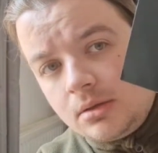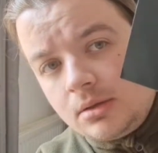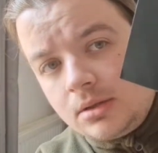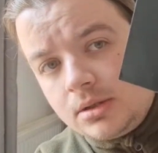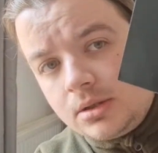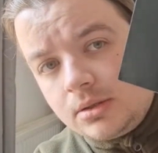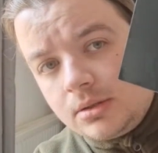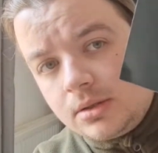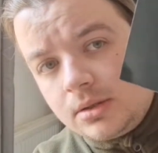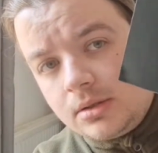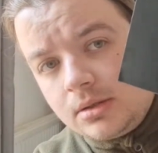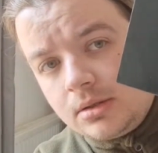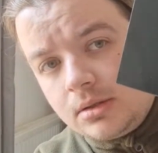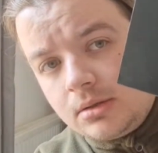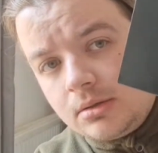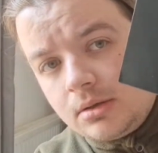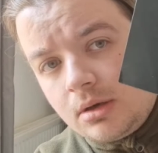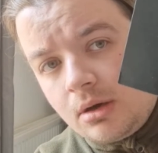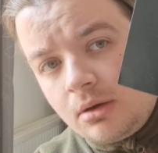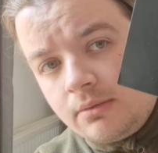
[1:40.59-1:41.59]
which you can
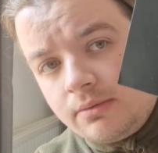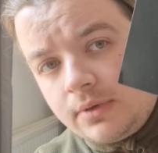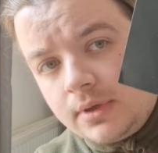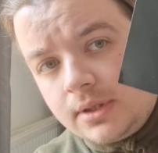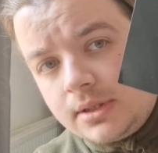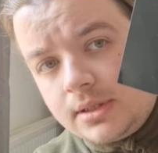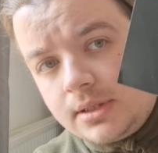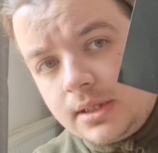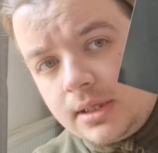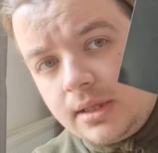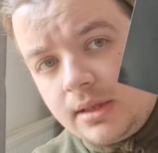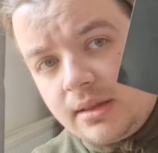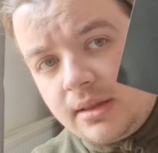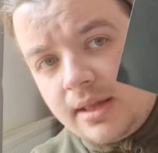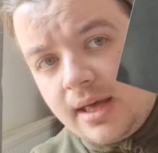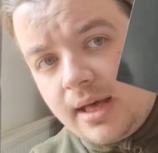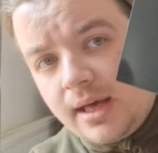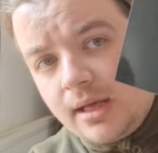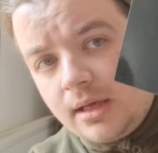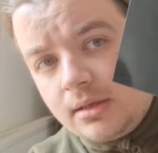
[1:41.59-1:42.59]
hopefully see
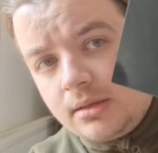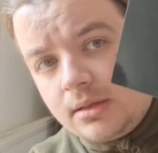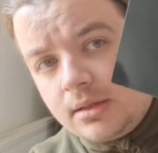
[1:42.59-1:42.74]
there.